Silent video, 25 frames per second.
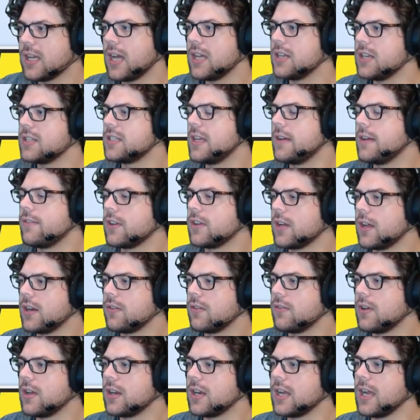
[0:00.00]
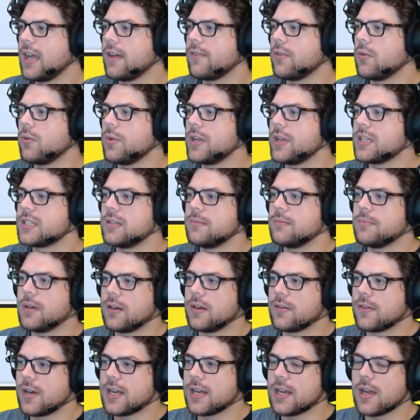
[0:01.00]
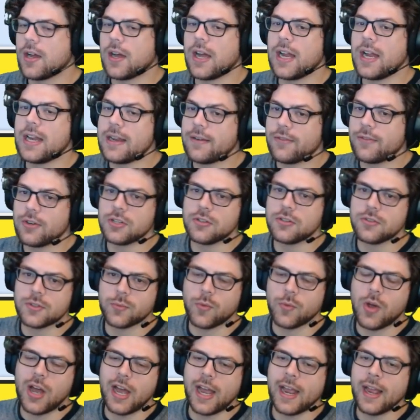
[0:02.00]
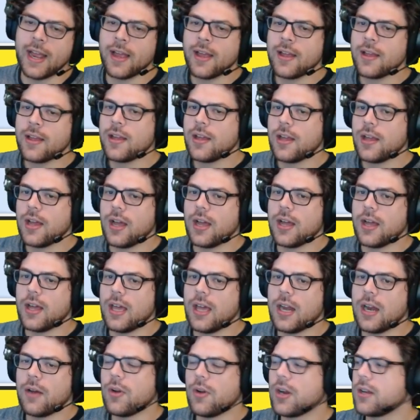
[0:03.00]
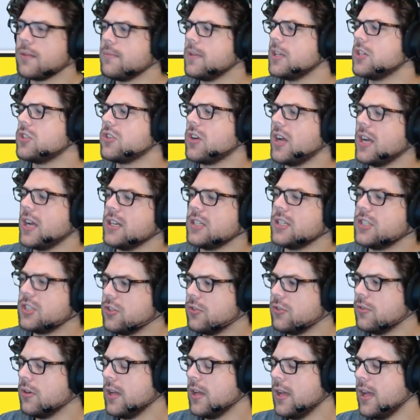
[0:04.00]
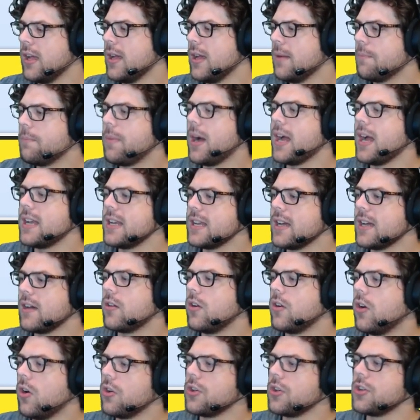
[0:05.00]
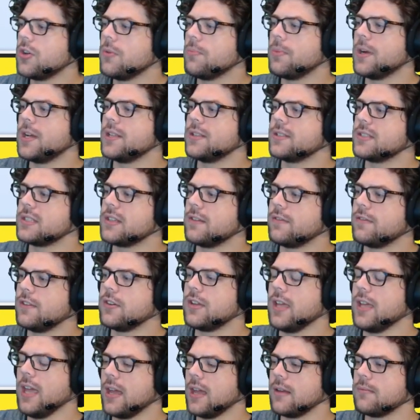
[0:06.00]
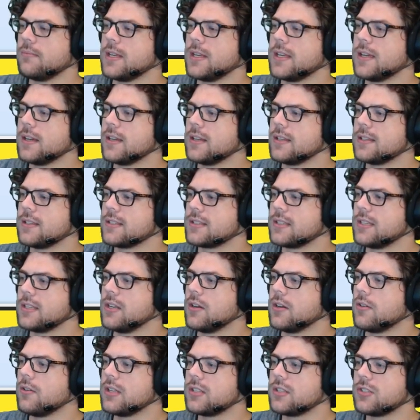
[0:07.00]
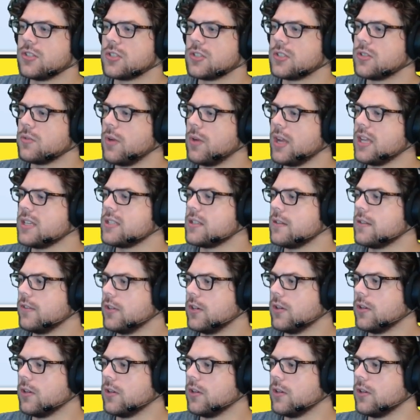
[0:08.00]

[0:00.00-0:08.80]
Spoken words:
I just haven't gotten around. I have a wasted button right now. I never use Y. And I recommend trying to bind out all your buttons if you can, because, you know, it's just a waste if you